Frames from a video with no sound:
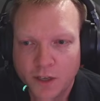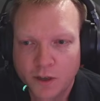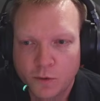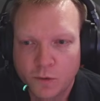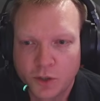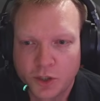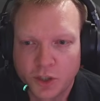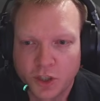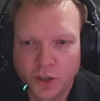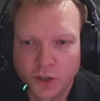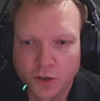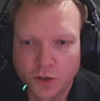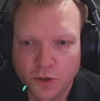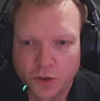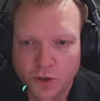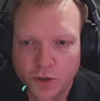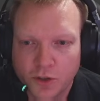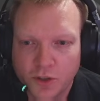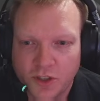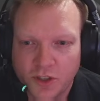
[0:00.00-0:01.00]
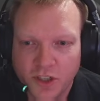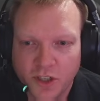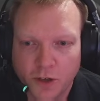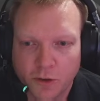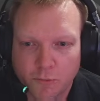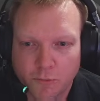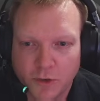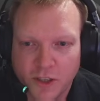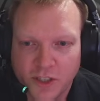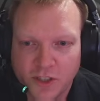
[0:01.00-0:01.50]
which includes,
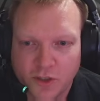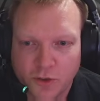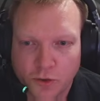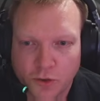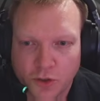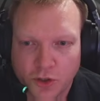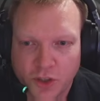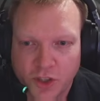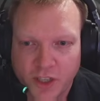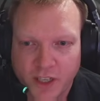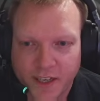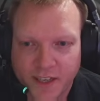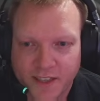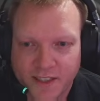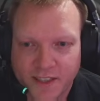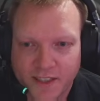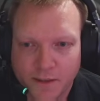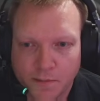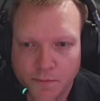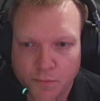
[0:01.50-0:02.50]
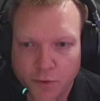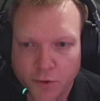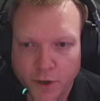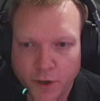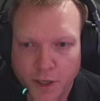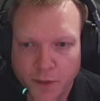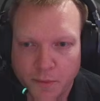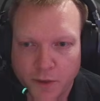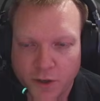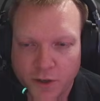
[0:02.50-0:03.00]
resource chests and
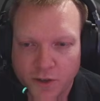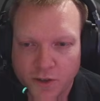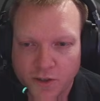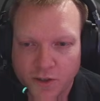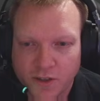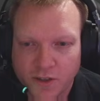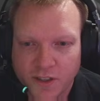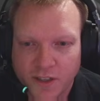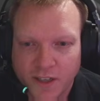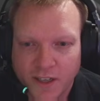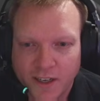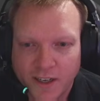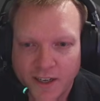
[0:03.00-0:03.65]
primos,